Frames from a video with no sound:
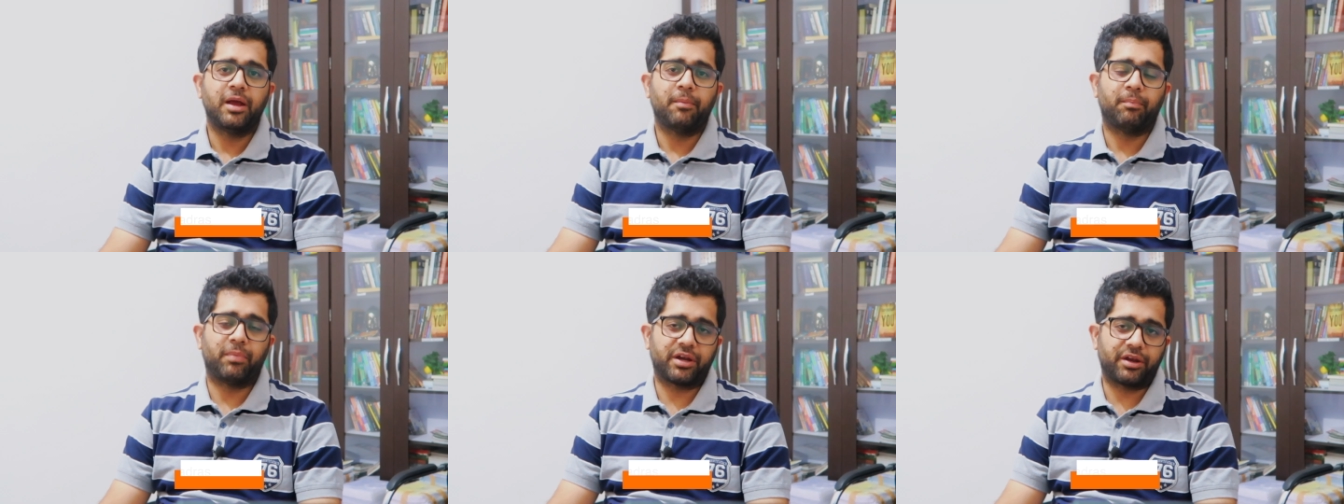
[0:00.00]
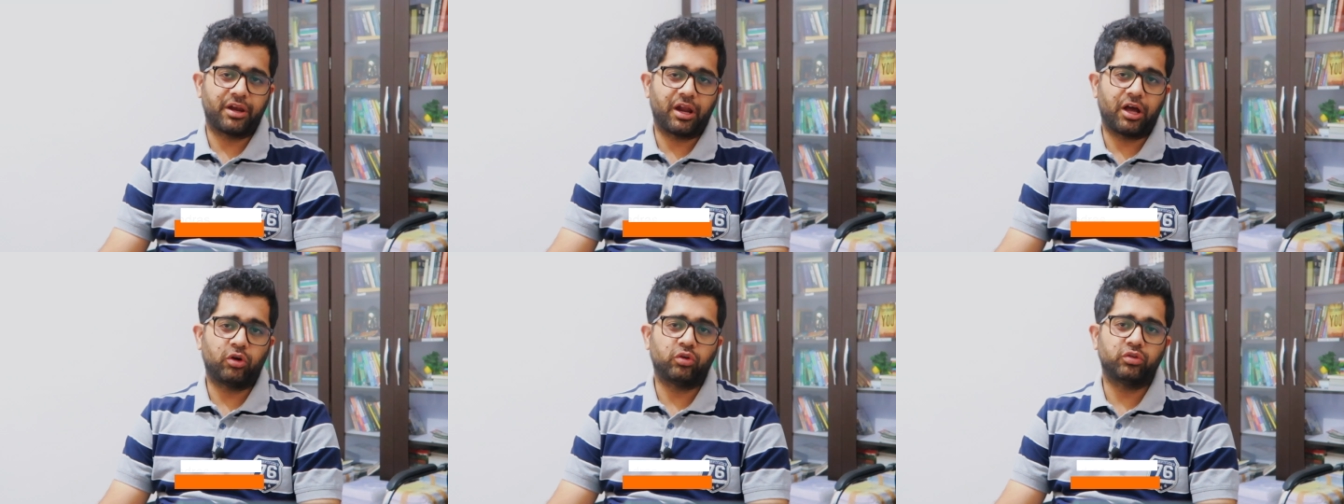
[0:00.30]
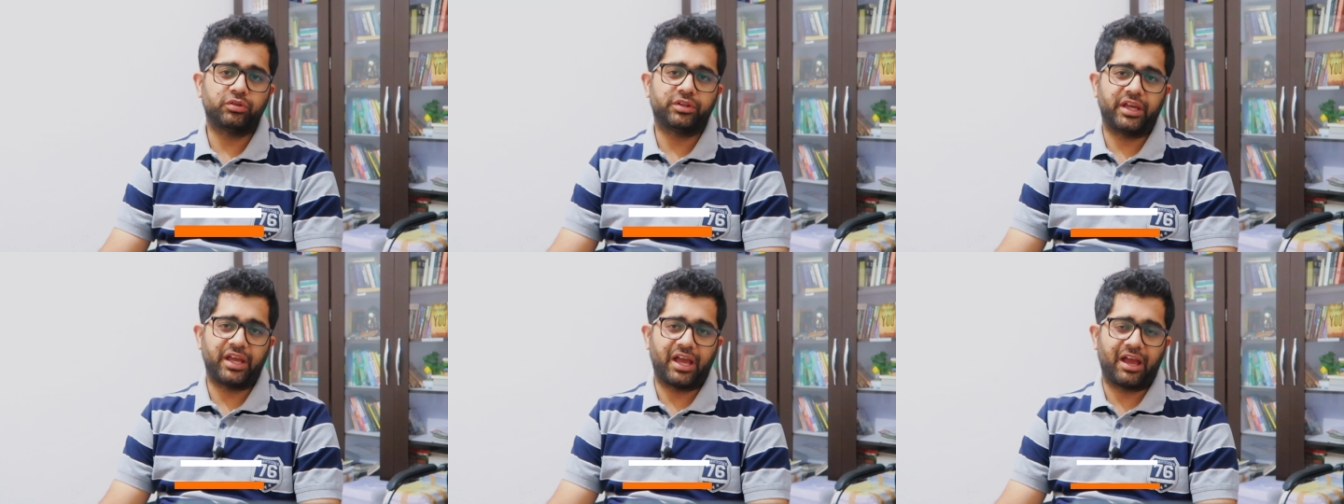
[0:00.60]
But
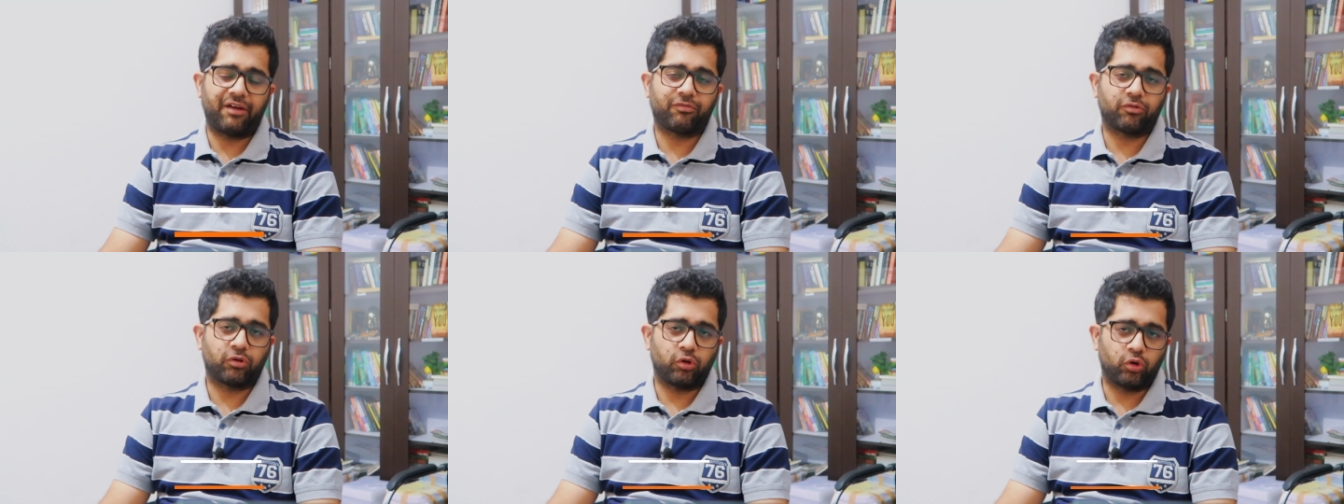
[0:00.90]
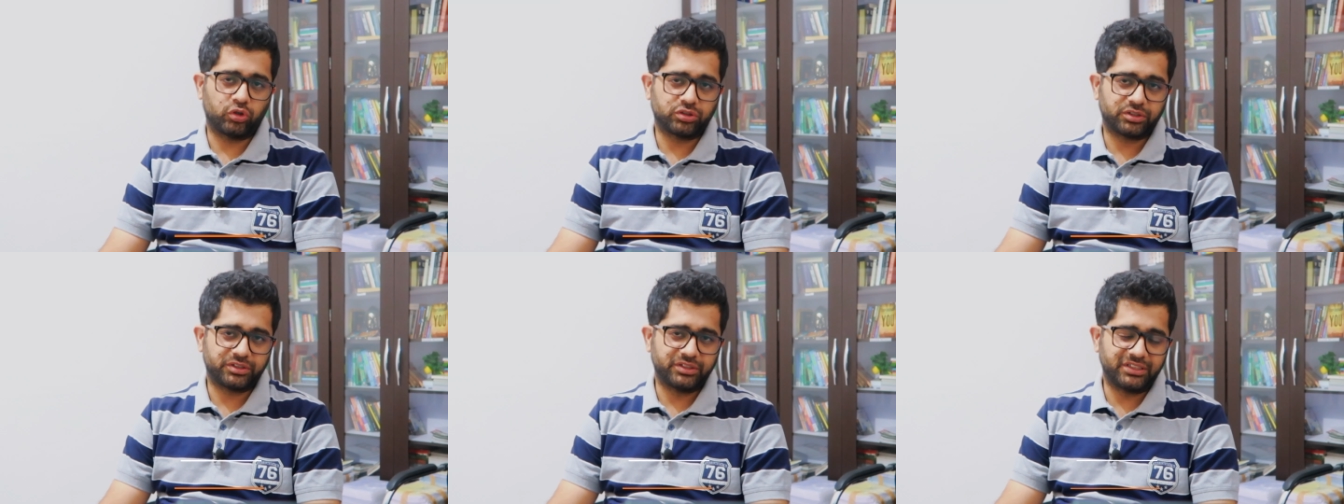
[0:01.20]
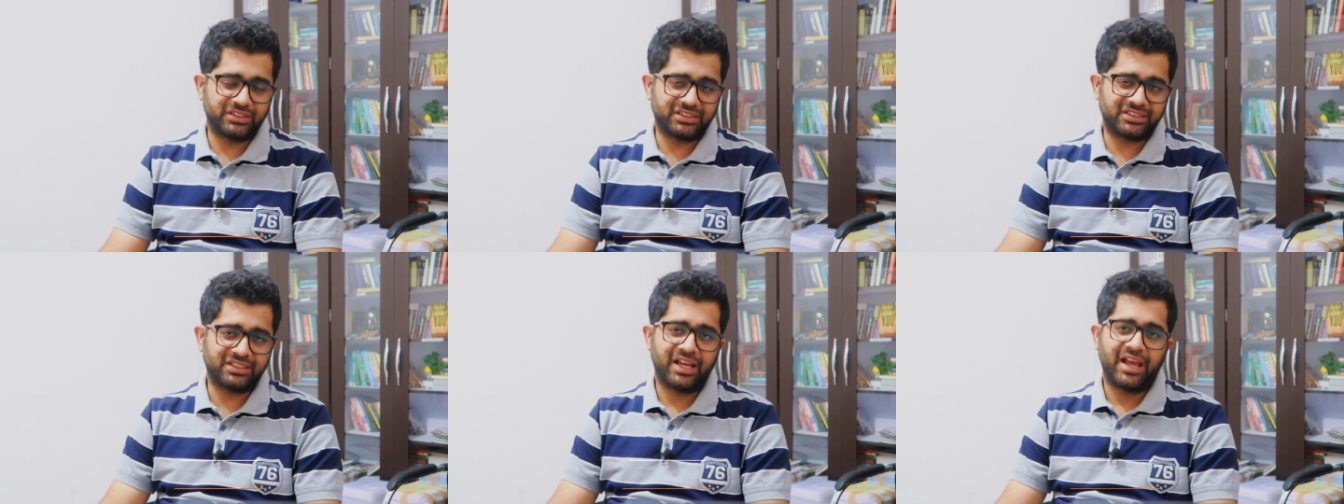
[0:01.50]
now they have closed
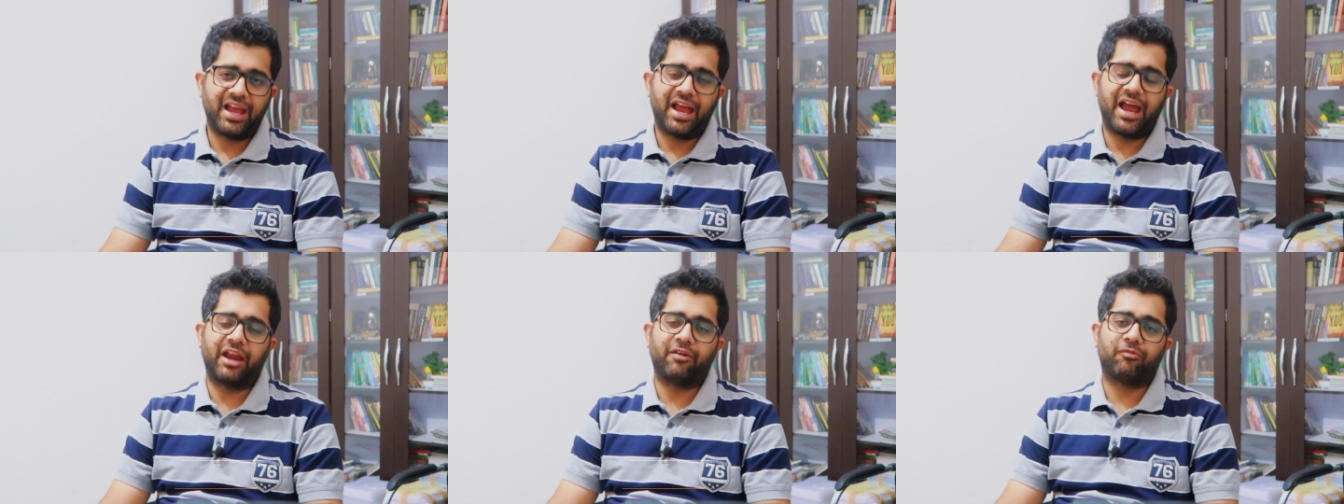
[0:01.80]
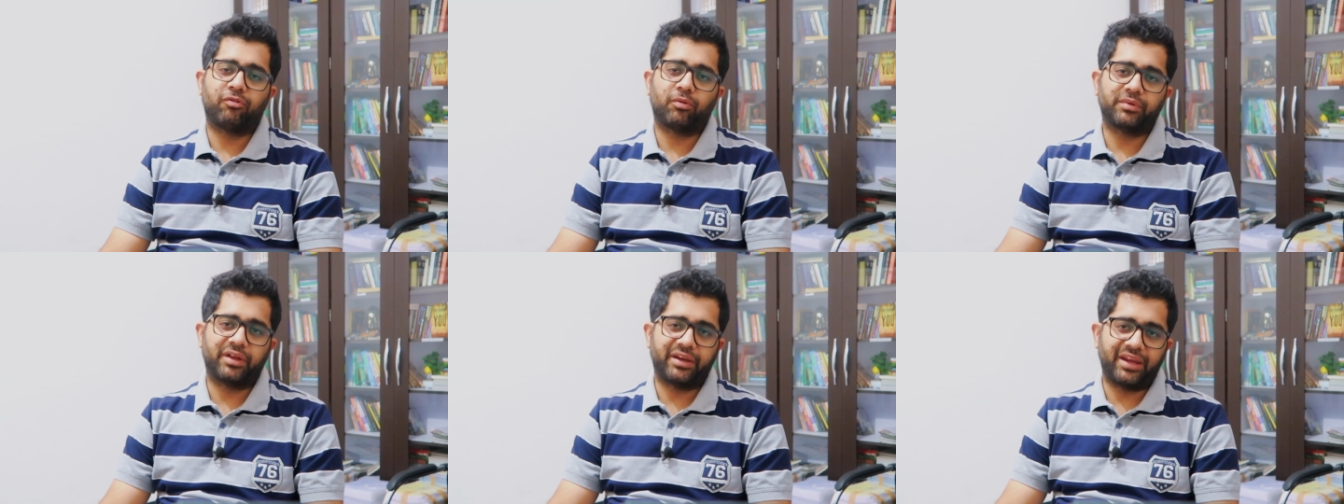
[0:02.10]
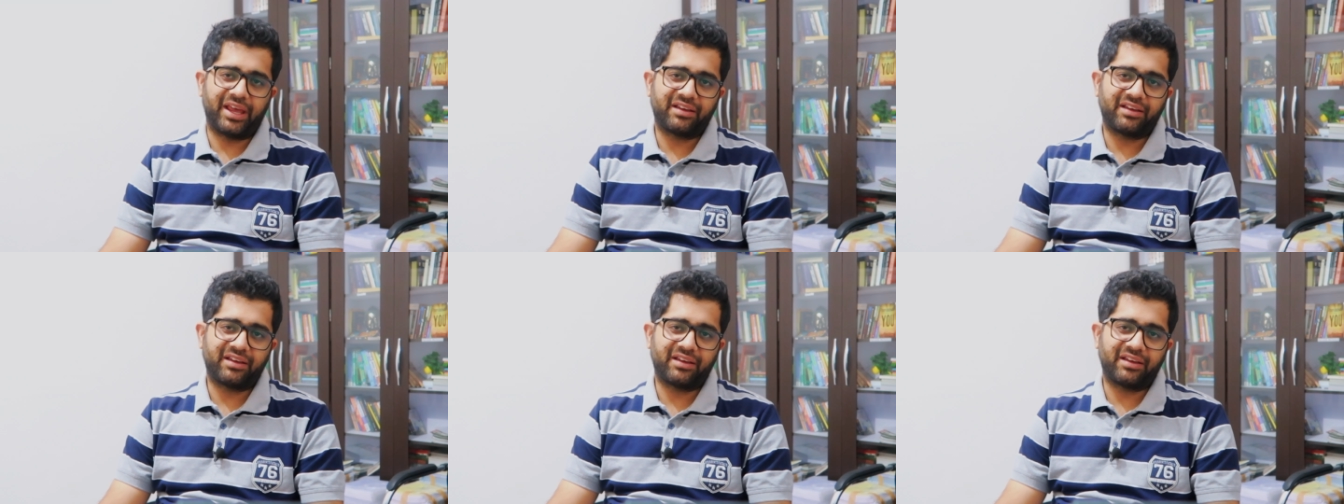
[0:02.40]
this and from the